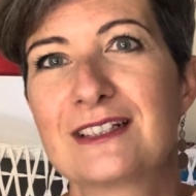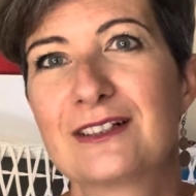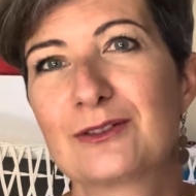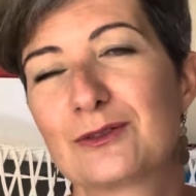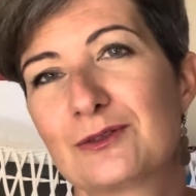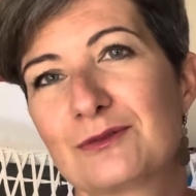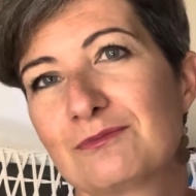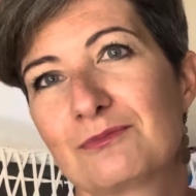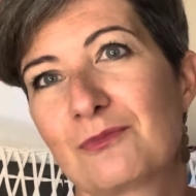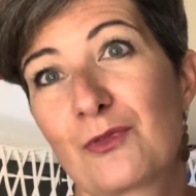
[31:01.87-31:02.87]
little
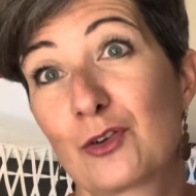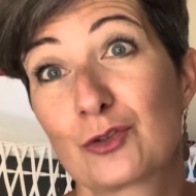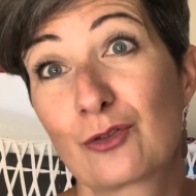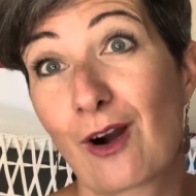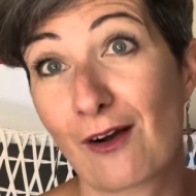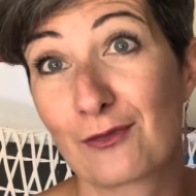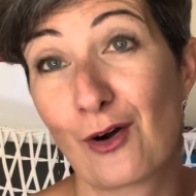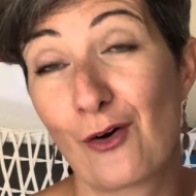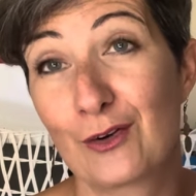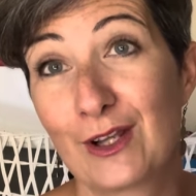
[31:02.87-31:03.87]
photograph
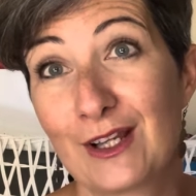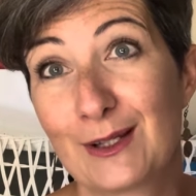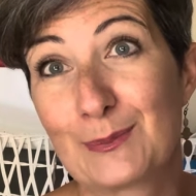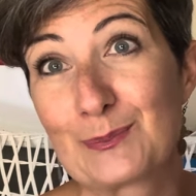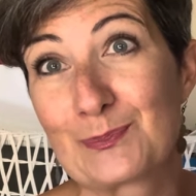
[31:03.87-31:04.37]
on a,